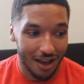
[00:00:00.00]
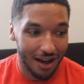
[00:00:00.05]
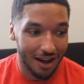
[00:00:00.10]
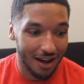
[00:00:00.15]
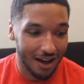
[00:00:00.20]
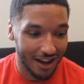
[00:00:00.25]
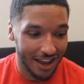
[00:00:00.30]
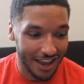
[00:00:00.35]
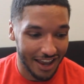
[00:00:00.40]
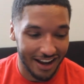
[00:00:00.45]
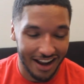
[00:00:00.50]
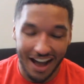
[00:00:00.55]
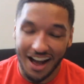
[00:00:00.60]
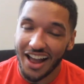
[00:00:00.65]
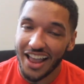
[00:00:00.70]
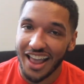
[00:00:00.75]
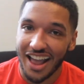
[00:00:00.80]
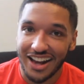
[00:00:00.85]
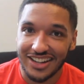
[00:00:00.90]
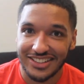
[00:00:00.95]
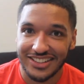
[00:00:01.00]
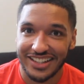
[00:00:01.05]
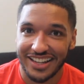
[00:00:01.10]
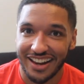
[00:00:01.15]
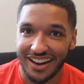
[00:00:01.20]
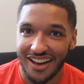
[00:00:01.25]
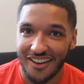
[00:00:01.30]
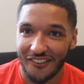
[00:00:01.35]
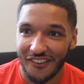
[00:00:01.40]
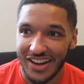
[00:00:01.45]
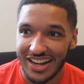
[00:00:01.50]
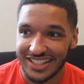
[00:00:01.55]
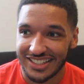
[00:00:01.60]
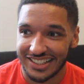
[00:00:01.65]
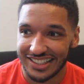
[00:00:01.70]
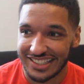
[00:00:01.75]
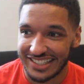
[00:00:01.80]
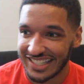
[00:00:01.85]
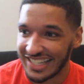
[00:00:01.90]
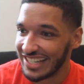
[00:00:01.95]
And I actually cannot wait
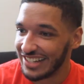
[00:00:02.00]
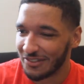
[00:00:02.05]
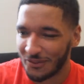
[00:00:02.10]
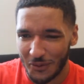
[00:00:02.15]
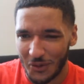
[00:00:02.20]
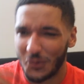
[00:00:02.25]
to see